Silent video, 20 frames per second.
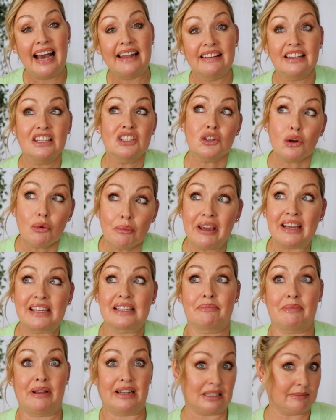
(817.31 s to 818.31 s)
and then you don't make
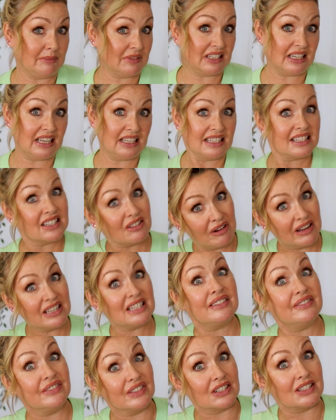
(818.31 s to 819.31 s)
as many mistakes as the rest of